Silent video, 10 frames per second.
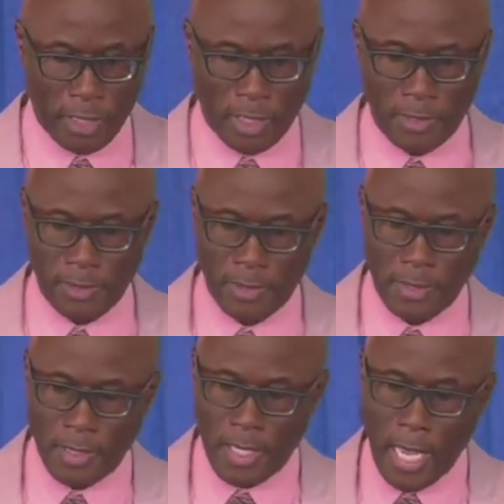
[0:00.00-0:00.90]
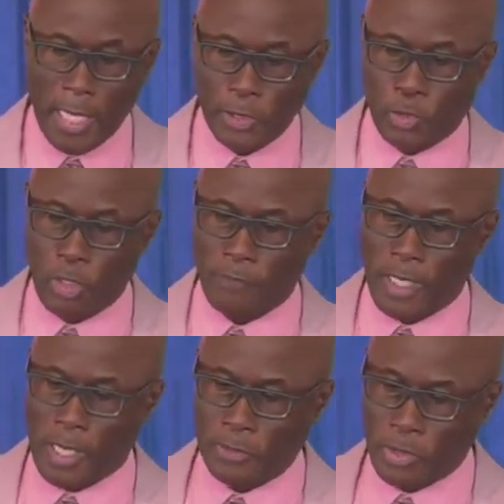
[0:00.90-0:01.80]
of God and
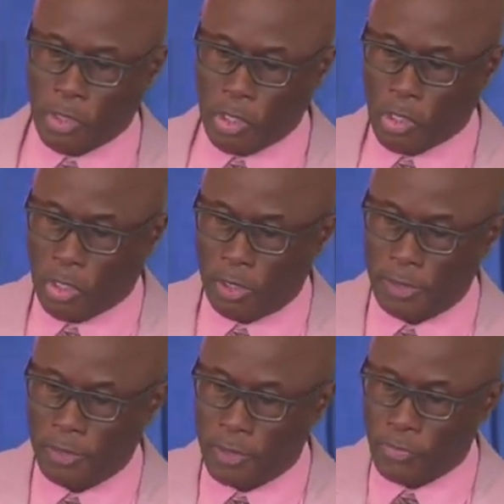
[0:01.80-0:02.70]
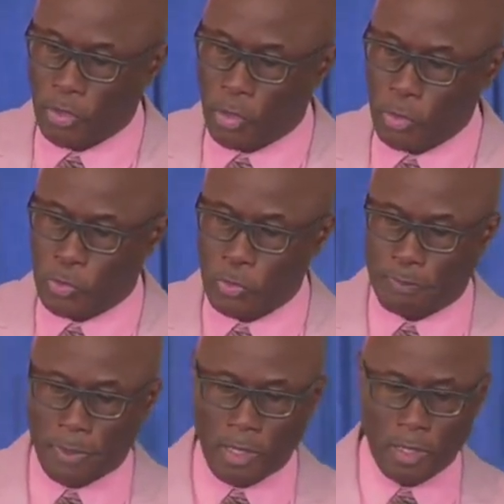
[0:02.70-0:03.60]
drove out all those who
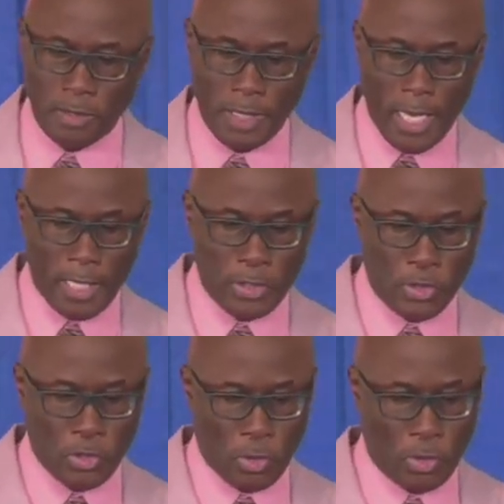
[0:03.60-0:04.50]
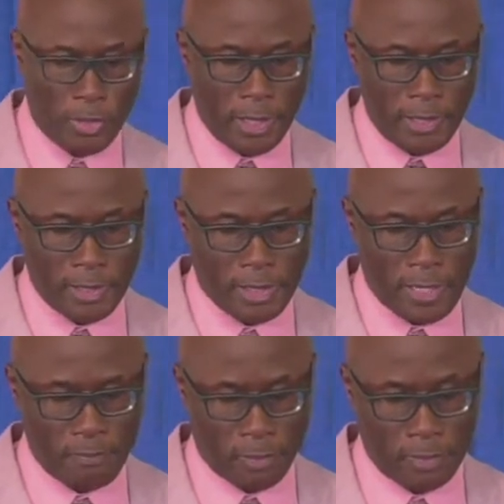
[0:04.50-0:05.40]
bought and sold in the
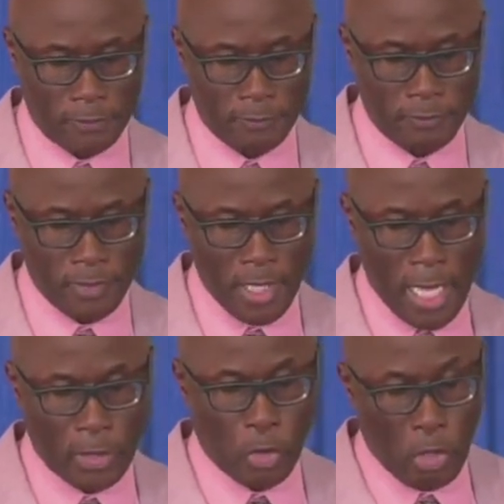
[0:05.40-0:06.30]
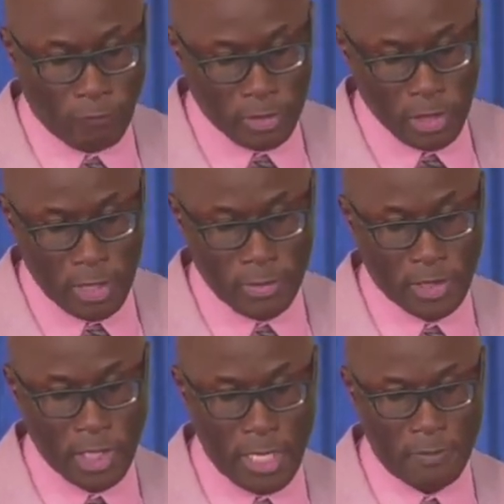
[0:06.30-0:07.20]
temple and overturned the
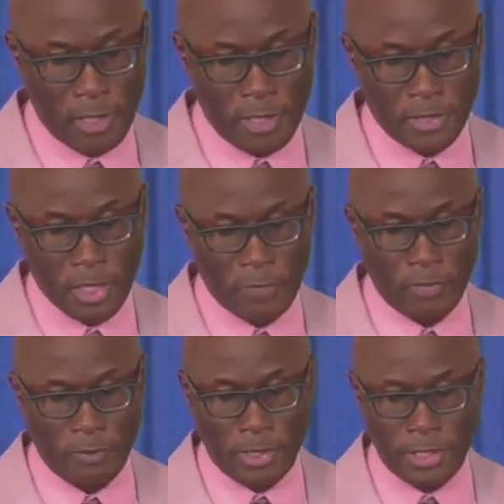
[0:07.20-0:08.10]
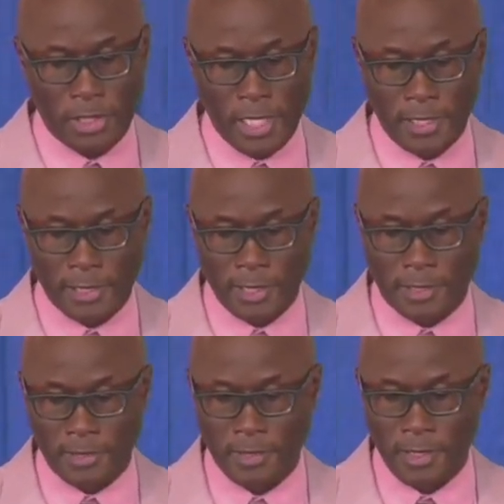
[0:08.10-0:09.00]
tables of the money
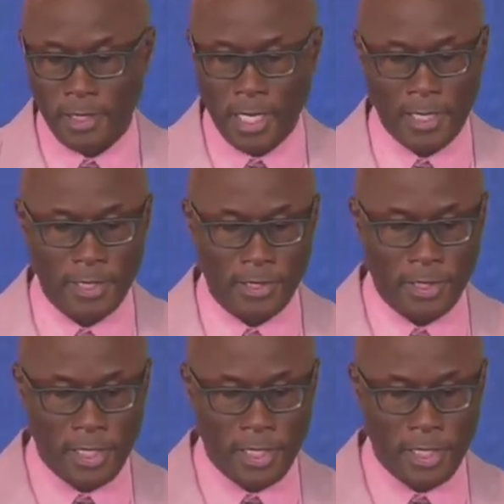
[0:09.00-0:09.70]
changers and the